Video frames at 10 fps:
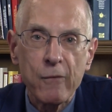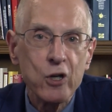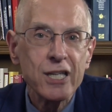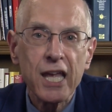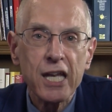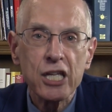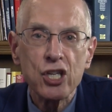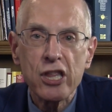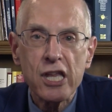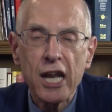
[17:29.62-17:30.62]
Couldn't get
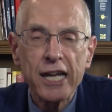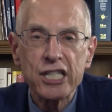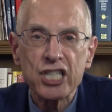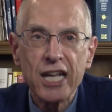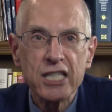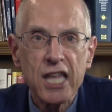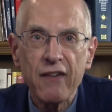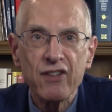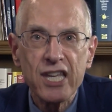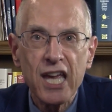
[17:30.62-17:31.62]
into the United States. The
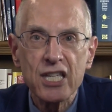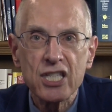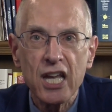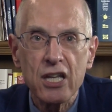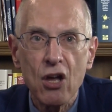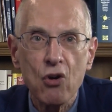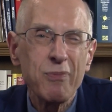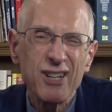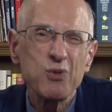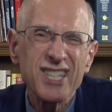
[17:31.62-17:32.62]
F D A said no,
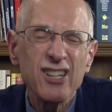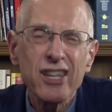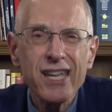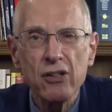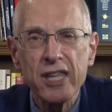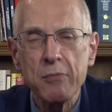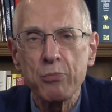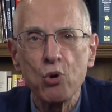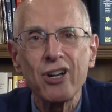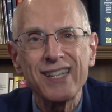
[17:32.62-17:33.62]
but it was illegally
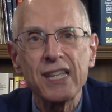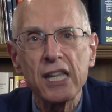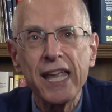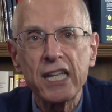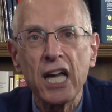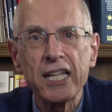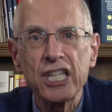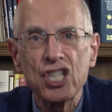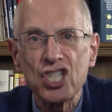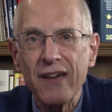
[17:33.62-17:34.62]
imported in the late
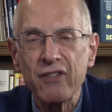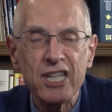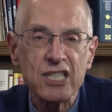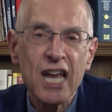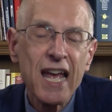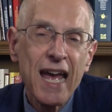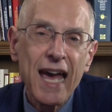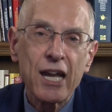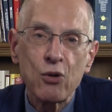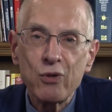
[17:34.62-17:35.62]
nineteen seventies,
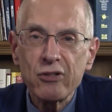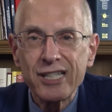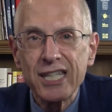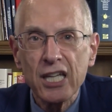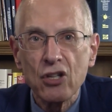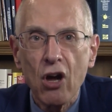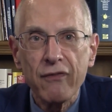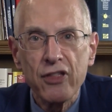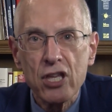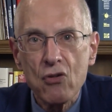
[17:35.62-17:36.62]
and it really ticked
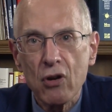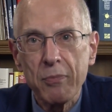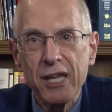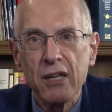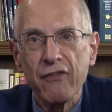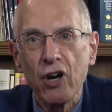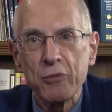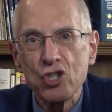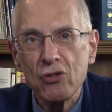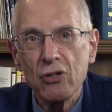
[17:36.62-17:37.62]
off the European
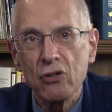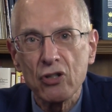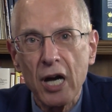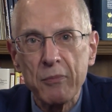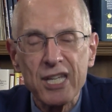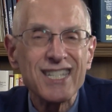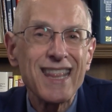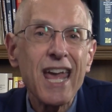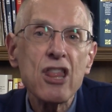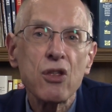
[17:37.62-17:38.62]
pharmaceutical companies,
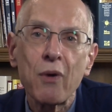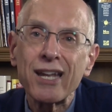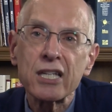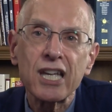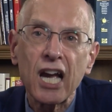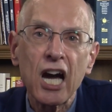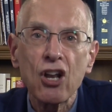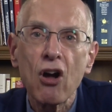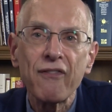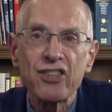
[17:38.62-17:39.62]
and they threatened to cut
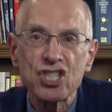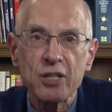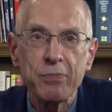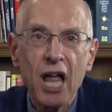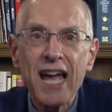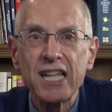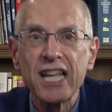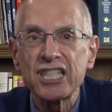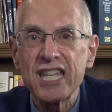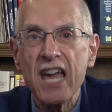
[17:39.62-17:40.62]
off the supply
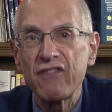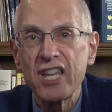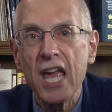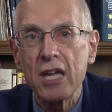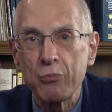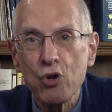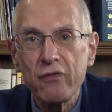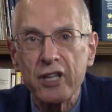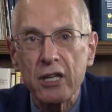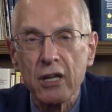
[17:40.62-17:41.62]
unless the F D A
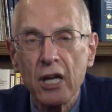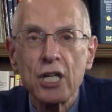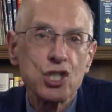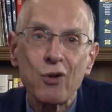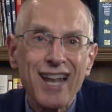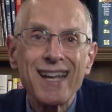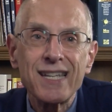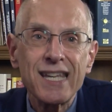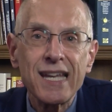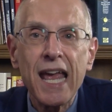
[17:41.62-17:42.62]
approved it. So in
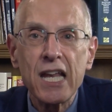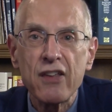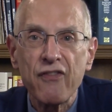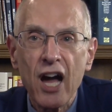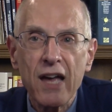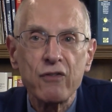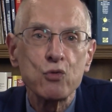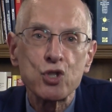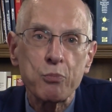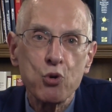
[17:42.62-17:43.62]
nineteen eighty-five, it
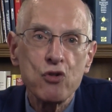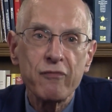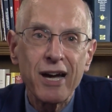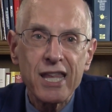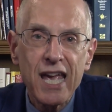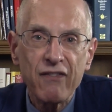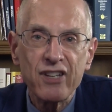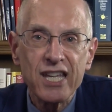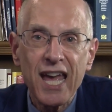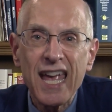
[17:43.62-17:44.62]
was approved by the F
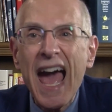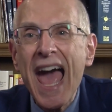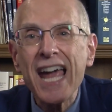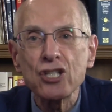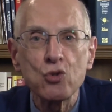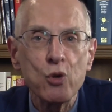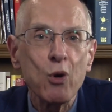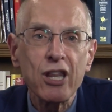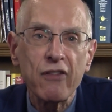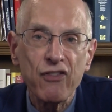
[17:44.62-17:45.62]
D A, actually
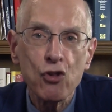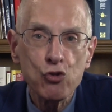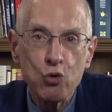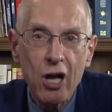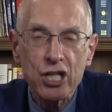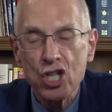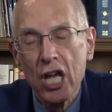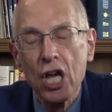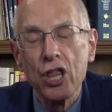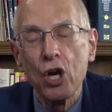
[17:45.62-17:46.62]
one of the few drugs
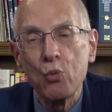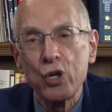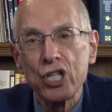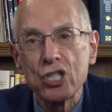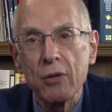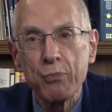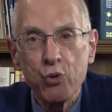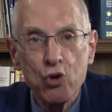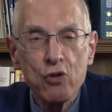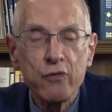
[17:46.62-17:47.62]
that was
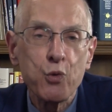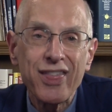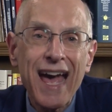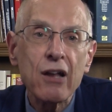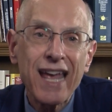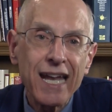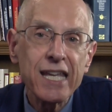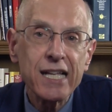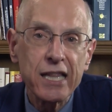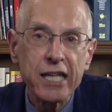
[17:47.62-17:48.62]
approved without
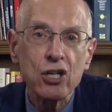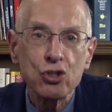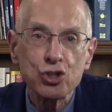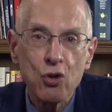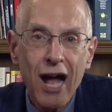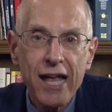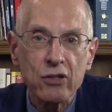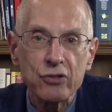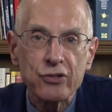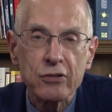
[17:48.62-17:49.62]
any clinical
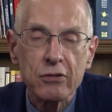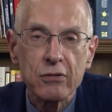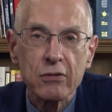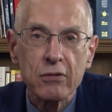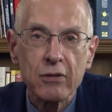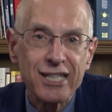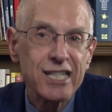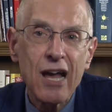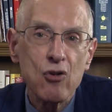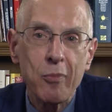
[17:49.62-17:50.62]
trials.
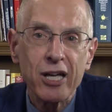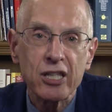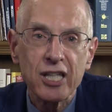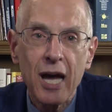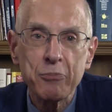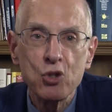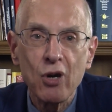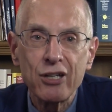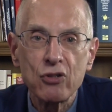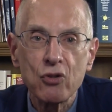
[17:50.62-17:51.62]
It's now among the top two
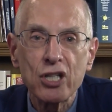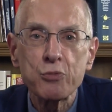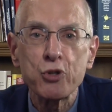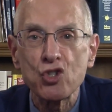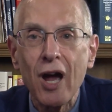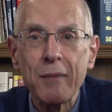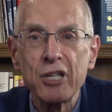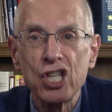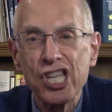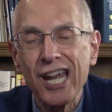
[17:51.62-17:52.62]
hundred drugs
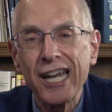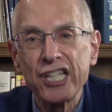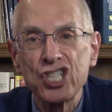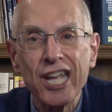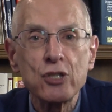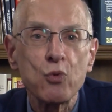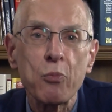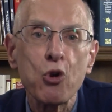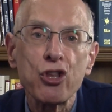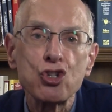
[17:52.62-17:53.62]
prescribed in the United States,
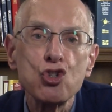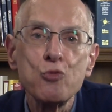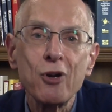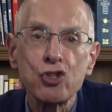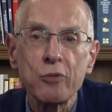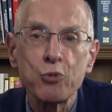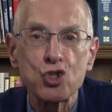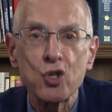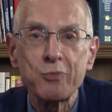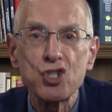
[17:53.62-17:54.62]
with more than two million
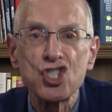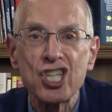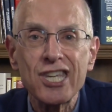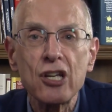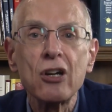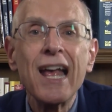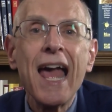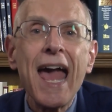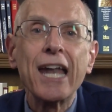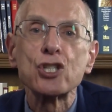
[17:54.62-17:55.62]
prescriptions a year,
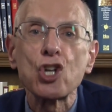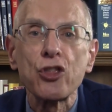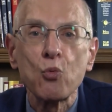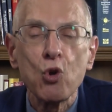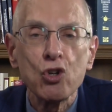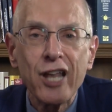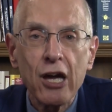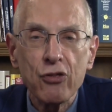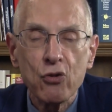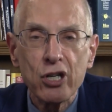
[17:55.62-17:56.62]
and it's on the World
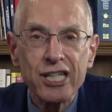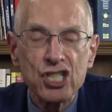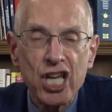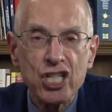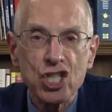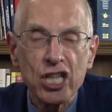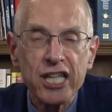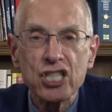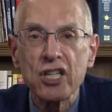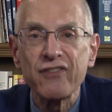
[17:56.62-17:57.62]
Health Organization
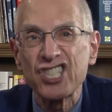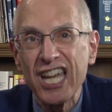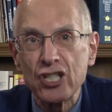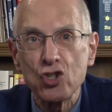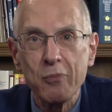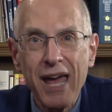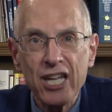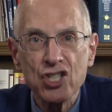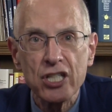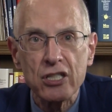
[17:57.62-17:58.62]
list of essential
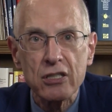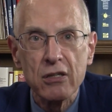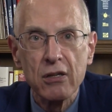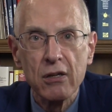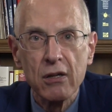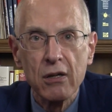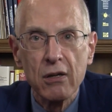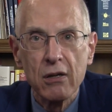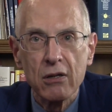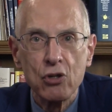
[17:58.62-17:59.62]
medicines.
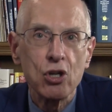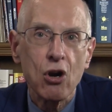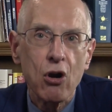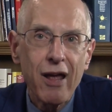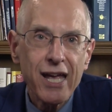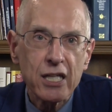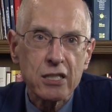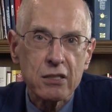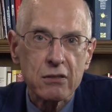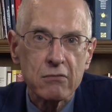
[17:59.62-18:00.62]

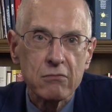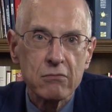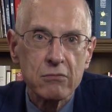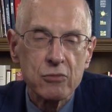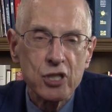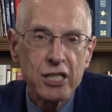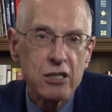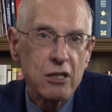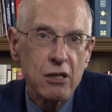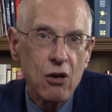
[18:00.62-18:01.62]
GoodRx
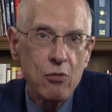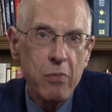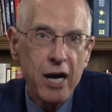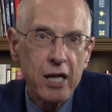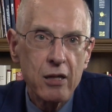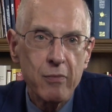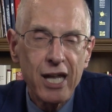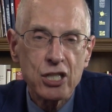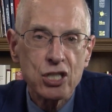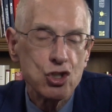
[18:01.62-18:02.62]
says you can go buy the
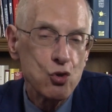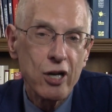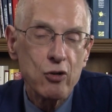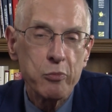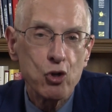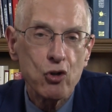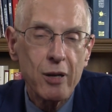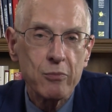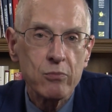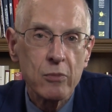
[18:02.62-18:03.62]
medicine, two hundred
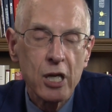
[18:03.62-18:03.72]
milligram